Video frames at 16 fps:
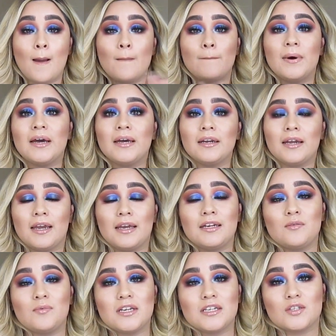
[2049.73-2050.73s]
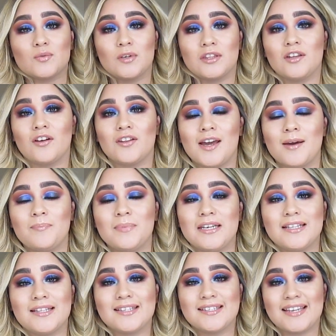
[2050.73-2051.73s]
But anyways, with all that
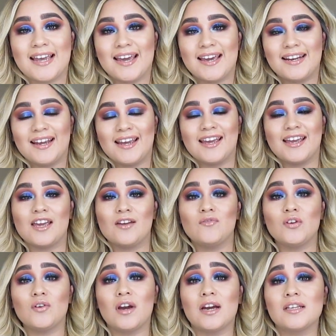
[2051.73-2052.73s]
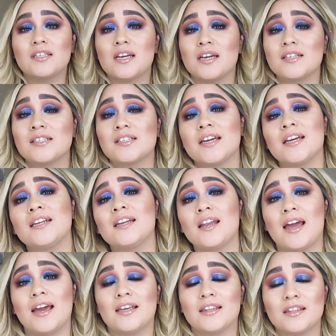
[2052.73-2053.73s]
being said, if you guys did
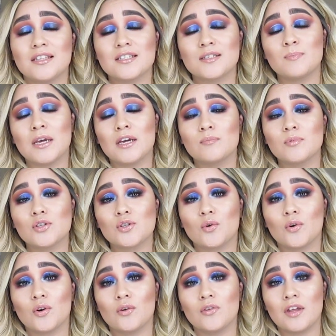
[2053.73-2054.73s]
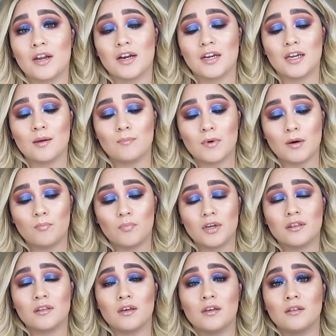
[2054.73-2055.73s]
like this makeup tutorial that I came up
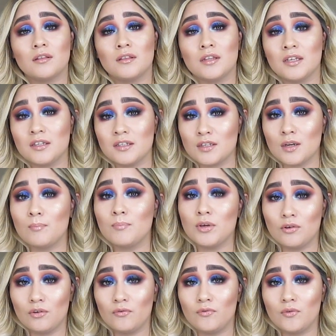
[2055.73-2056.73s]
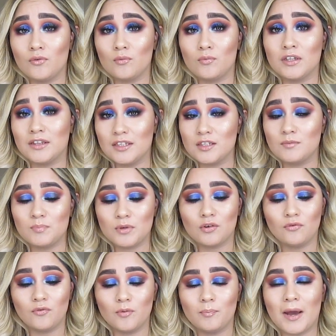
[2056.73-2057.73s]
with this
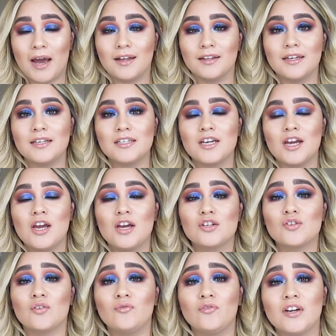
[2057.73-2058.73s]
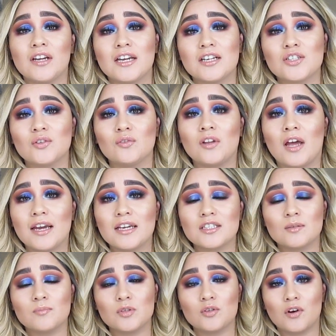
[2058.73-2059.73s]
beautiful palette, don't forget to like,
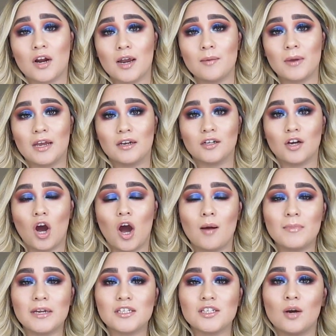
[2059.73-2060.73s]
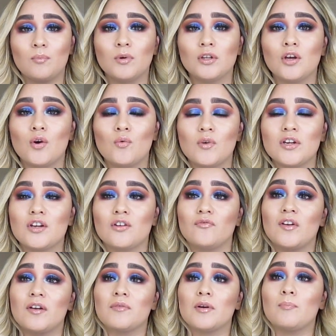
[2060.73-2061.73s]
subscribe, and comment down below what your
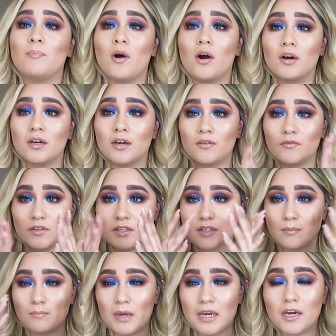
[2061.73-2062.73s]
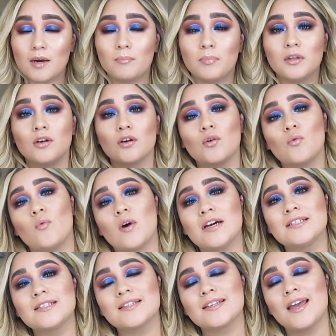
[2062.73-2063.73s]
favorite part of this makeup look
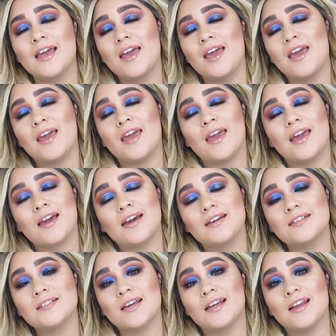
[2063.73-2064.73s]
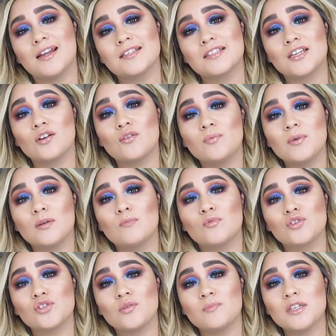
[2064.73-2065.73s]
was. And las quiero bien
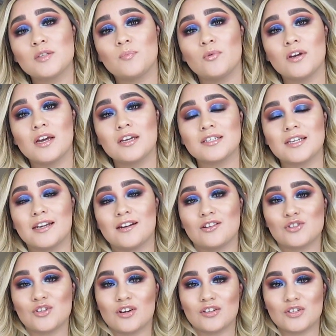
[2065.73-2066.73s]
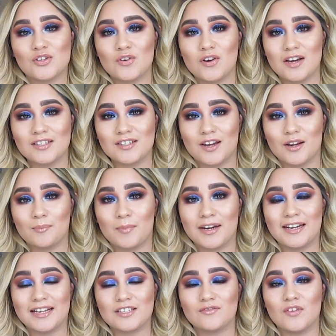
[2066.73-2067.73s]
mucho, mis pollas, and I'll talk to you guys on my
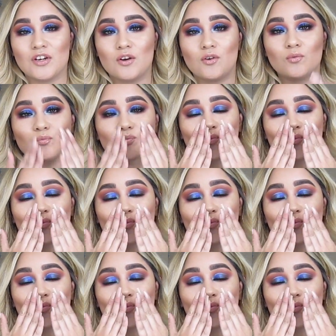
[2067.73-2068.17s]
next video.